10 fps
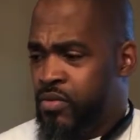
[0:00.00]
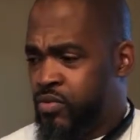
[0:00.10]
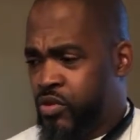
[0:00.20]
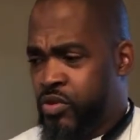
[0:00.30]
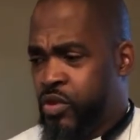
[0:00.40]

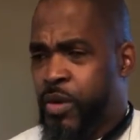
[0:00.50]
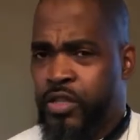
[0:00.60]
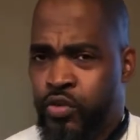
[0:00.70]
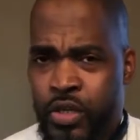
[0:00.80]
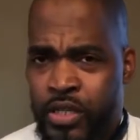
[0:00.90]
Oh, you say
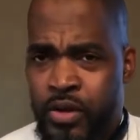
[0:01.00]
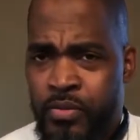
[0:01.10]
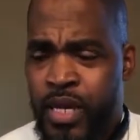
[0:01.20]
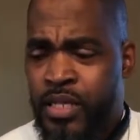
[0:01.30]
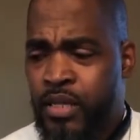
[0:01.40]
about 20,
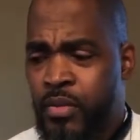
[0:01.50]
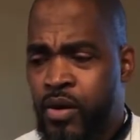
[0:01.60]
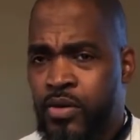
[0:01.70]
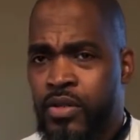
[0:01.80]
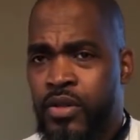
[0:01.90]
30 minutes at the
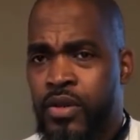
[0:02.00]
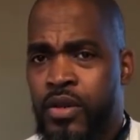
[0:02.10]
most,